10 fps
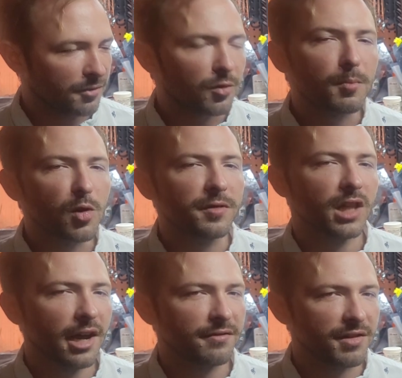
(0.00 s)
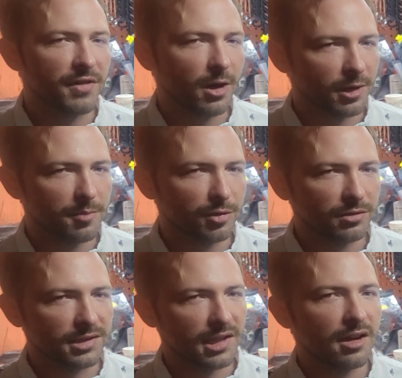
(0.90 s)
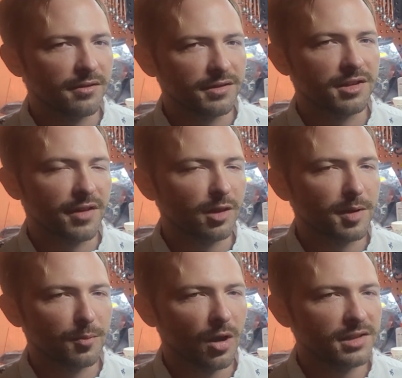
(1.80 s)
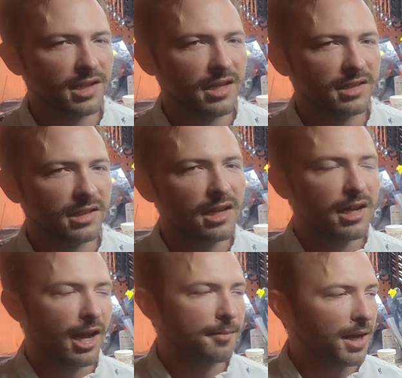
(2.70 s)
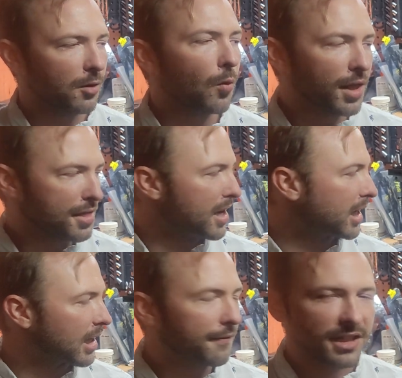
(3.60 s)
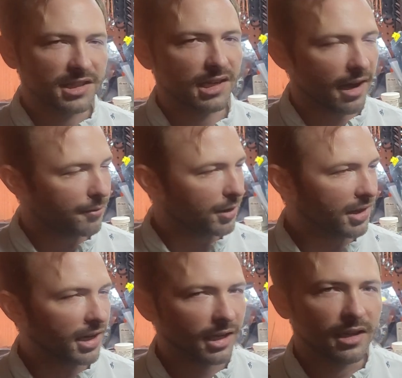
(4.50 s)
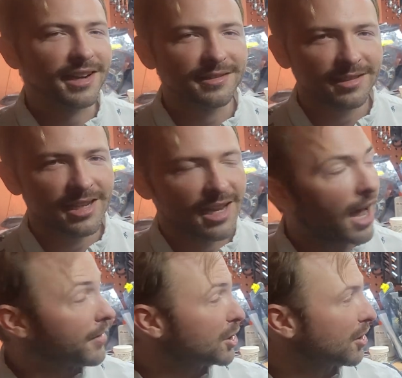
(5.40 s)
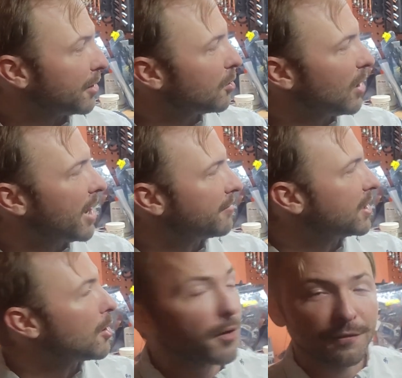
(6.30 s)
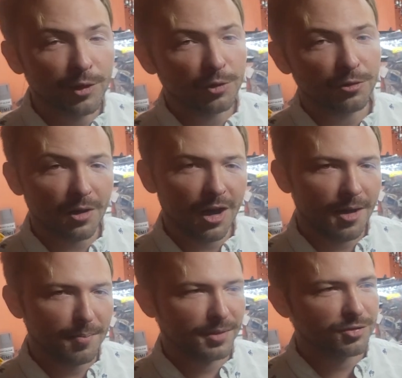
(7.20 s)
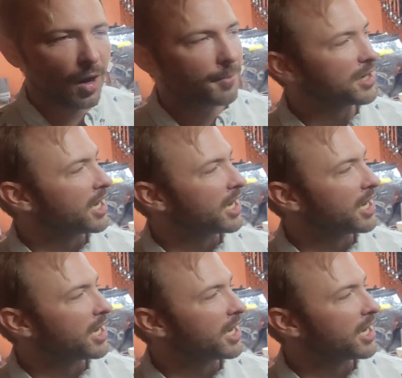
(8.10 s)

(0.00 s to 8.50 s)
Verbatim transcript: of remove a lot of the variables of the development process and make one thing that fits in everything. Eventually we'll have, you know, a full up drop